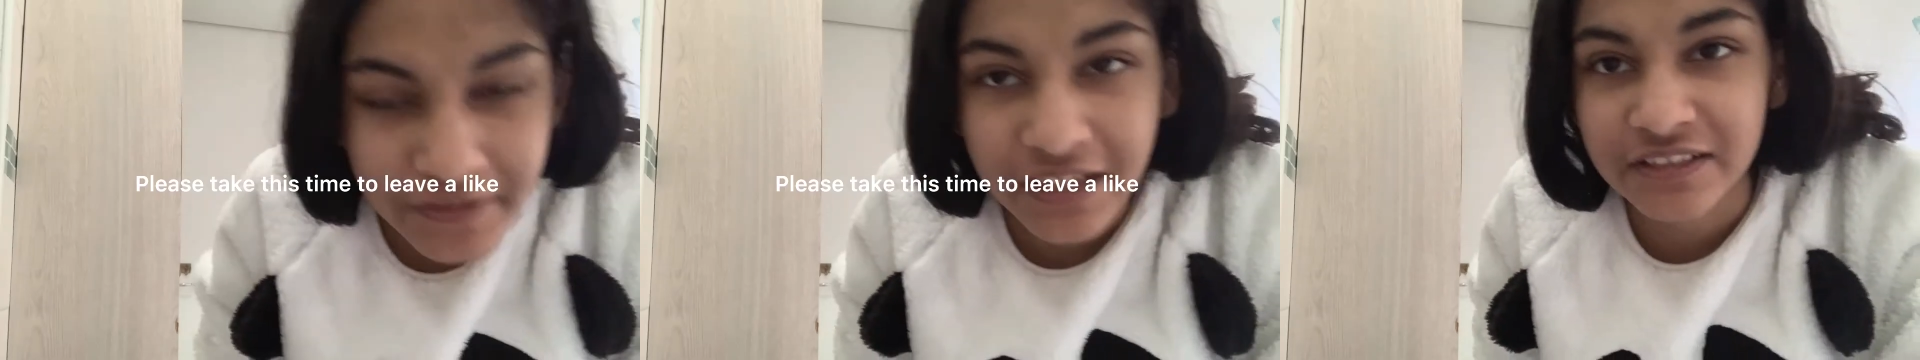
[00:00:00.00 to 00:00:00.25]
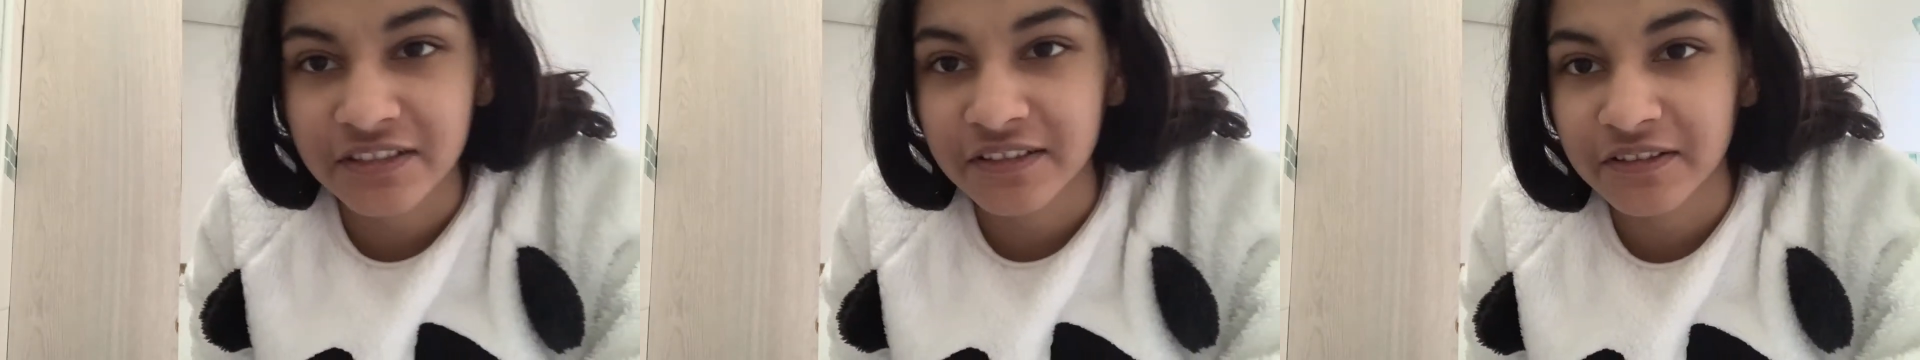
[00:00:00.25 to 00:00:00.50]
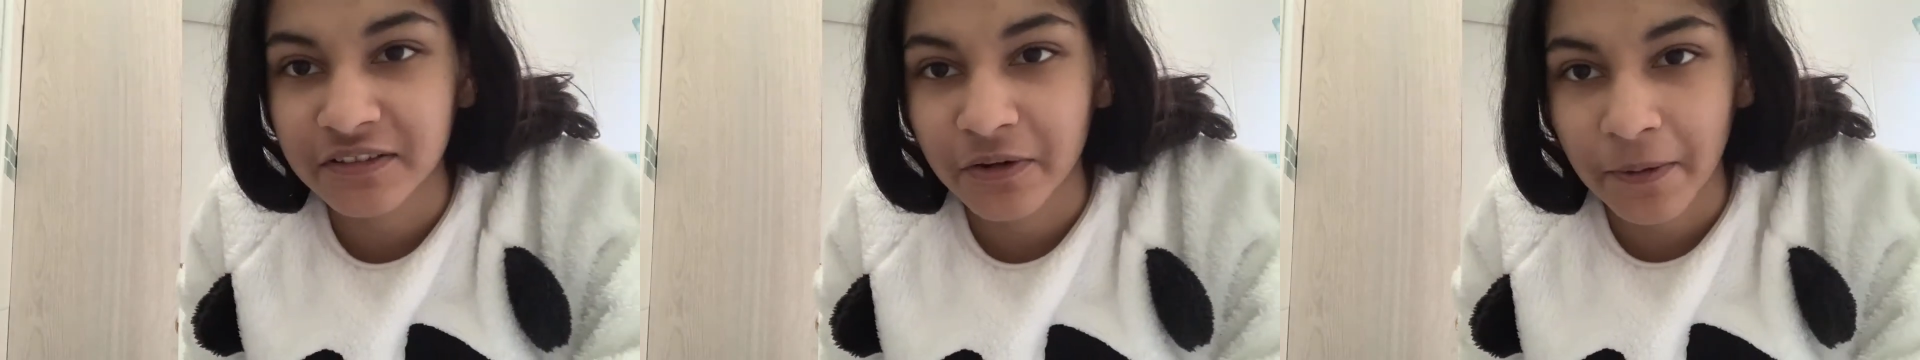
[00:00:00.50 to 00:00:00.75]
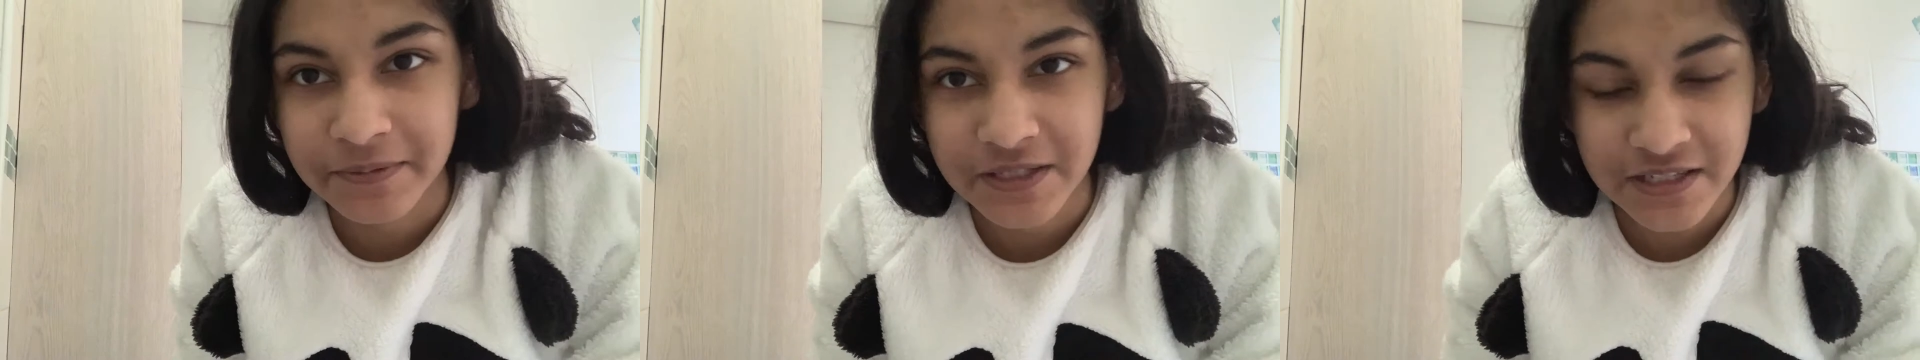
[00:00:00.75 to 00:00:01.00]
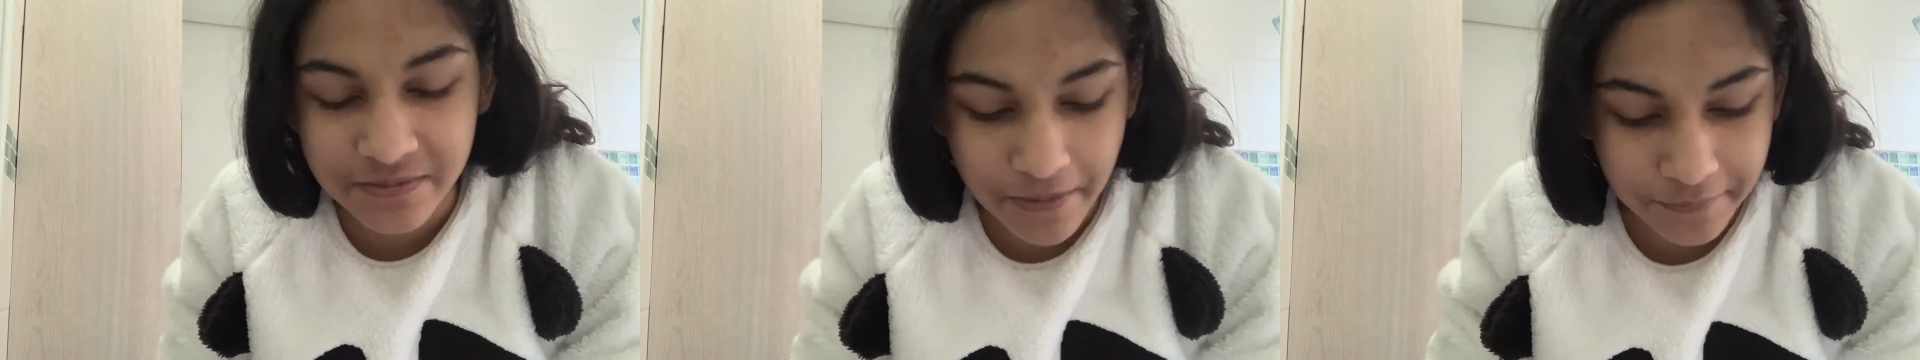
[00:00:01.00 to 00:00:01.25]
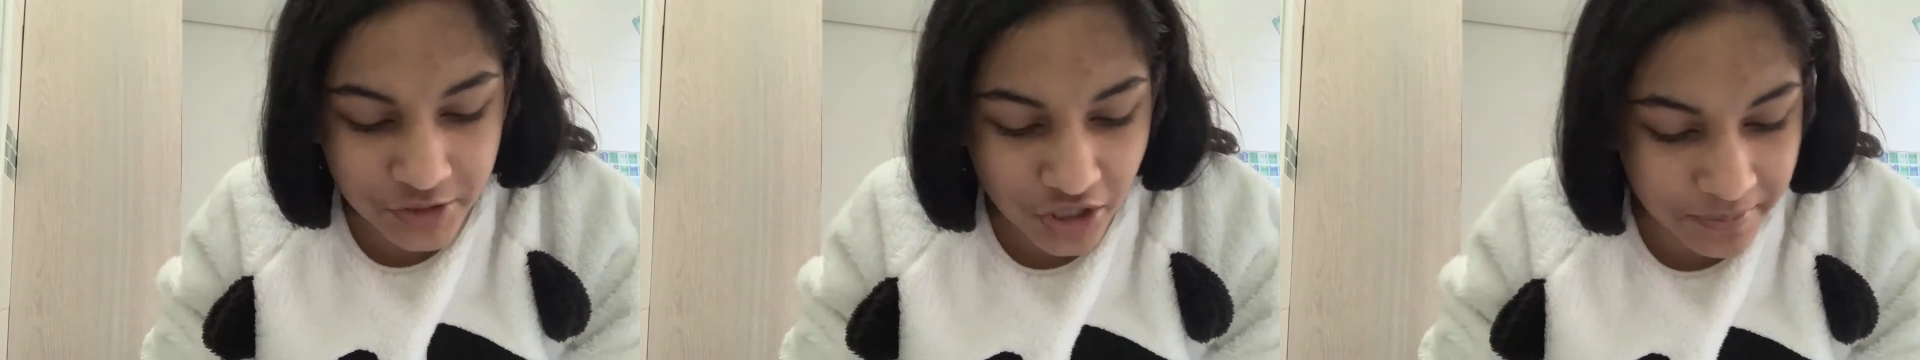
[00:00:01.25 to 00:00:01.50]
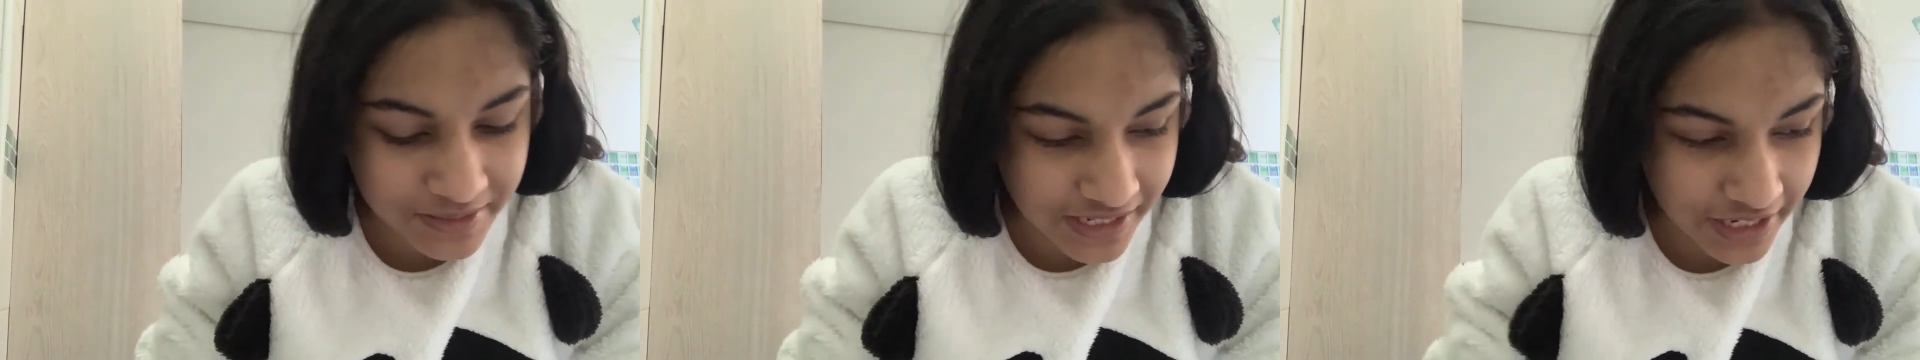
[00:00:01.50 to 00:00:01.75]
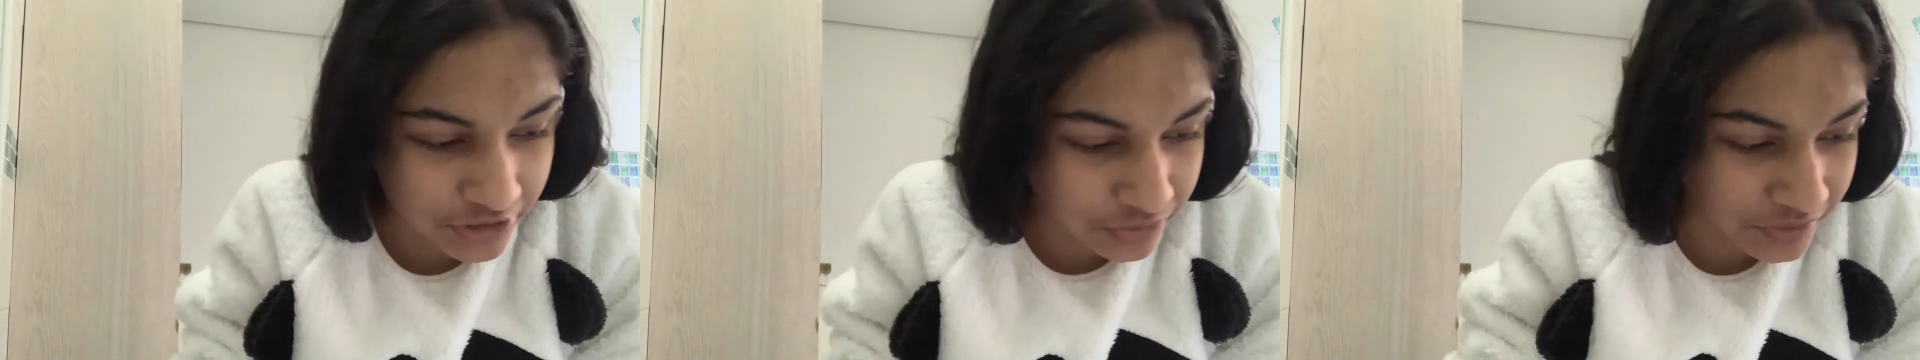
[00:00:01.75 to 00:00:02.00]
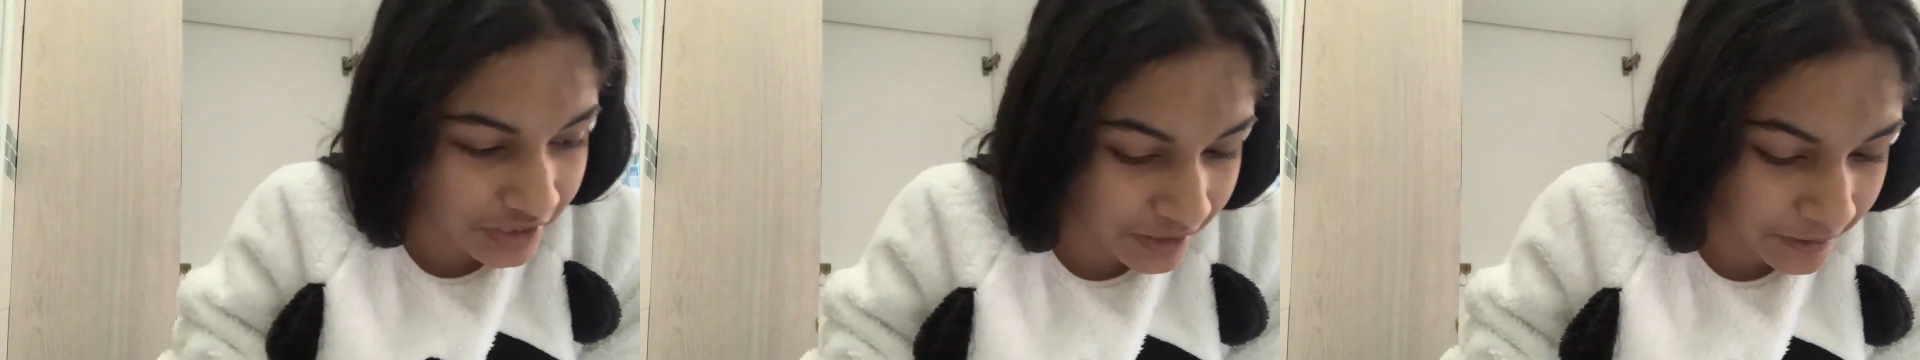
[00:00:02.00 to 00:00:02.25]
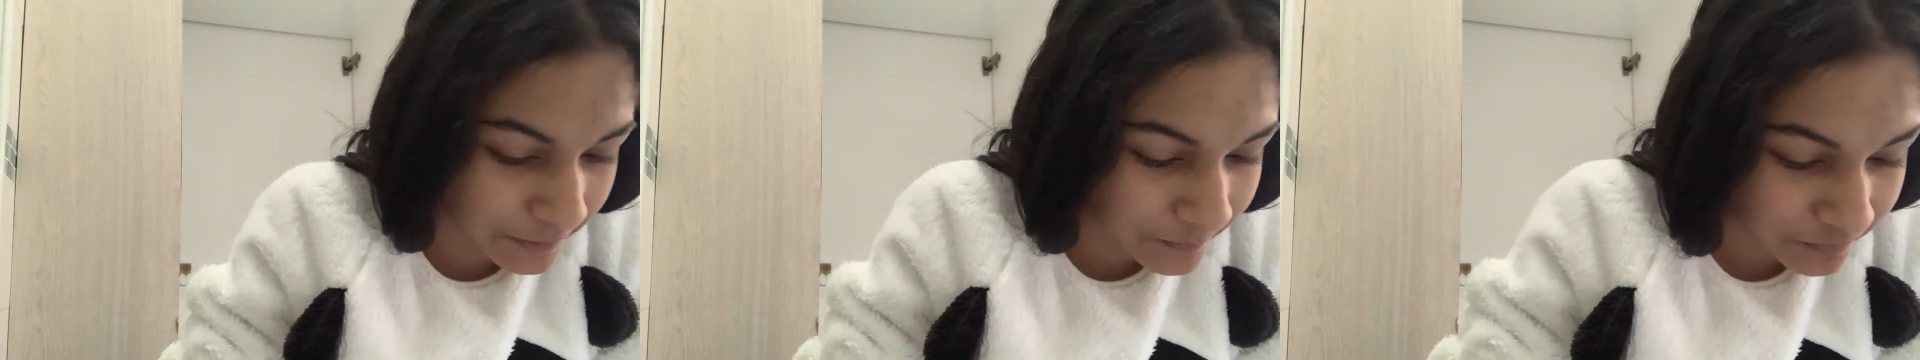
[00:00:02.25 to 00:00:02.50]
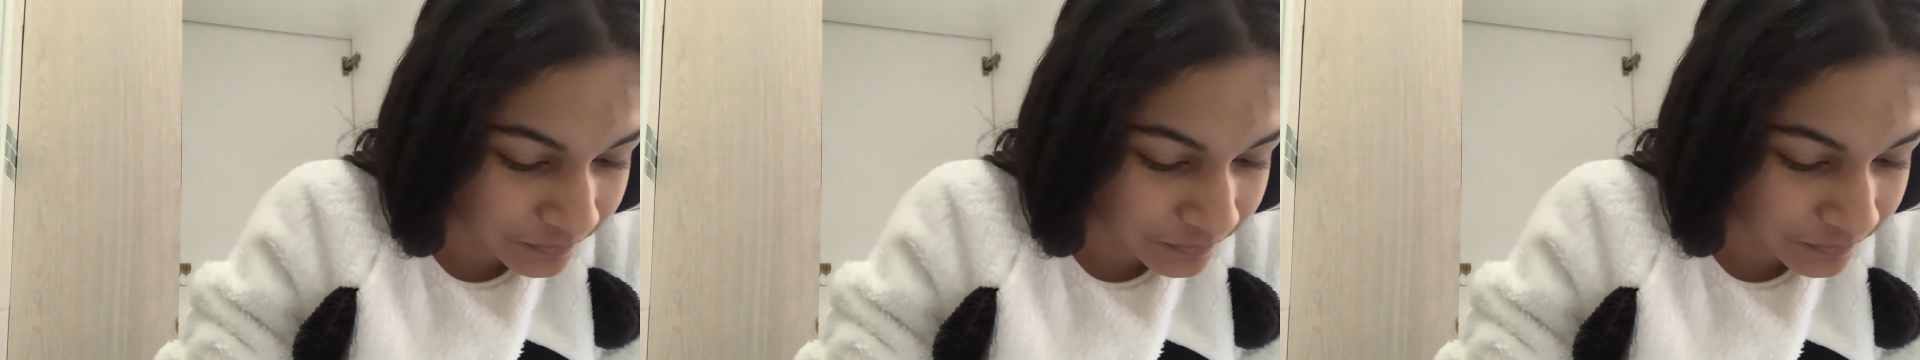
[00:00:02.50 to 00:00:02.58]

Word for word: Yes, I'm gonna go upstairs in my pajamas. I don't care.